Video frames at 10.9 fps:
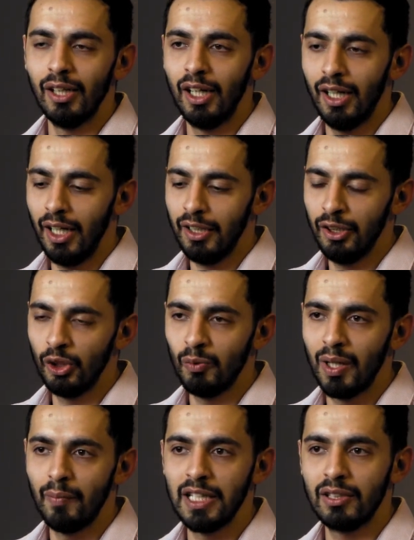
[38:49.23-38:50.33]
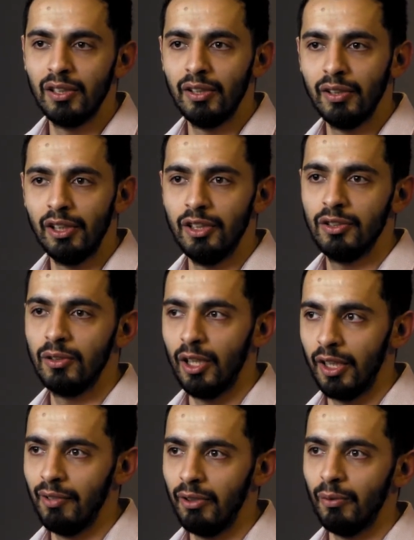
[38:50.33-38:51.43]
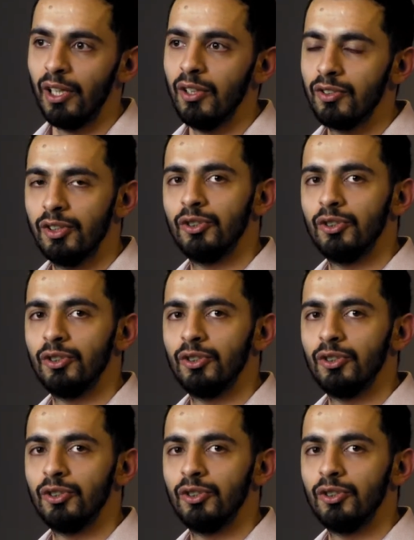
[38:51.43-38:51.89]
I didn't do my bachelor degrees like everyone else does.